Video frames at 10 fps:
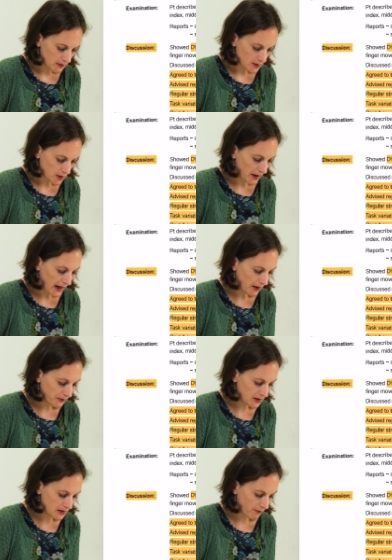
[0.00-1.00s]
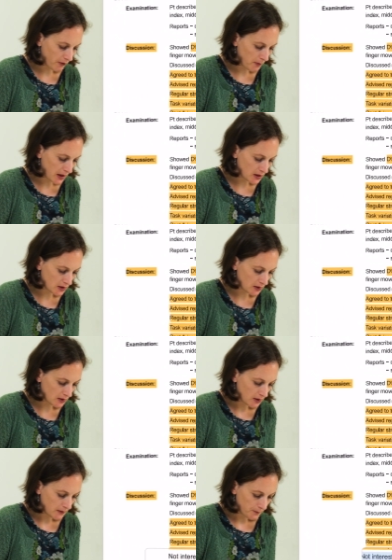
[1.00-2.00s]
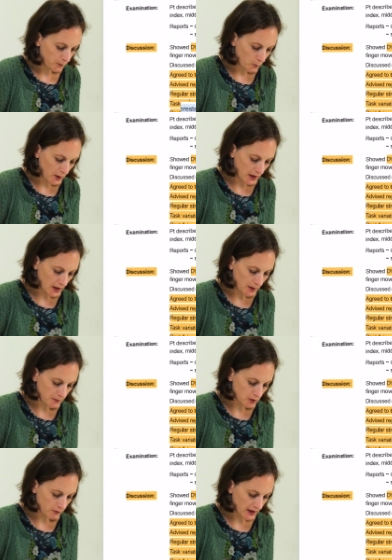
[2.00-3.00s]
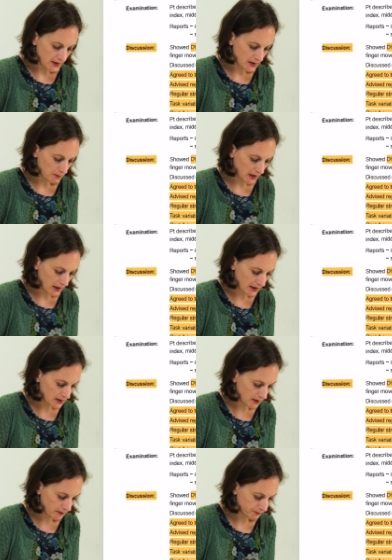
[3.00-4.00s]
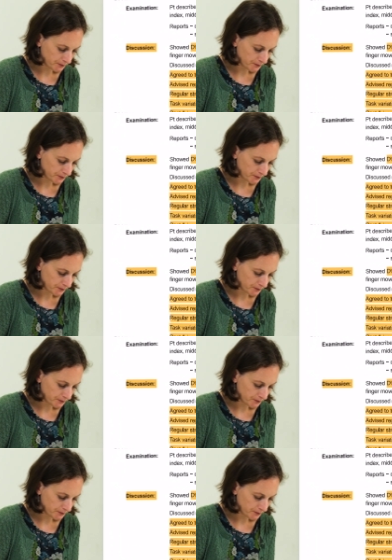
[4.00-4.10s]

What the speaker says: so I have this information when I come to writing my letter.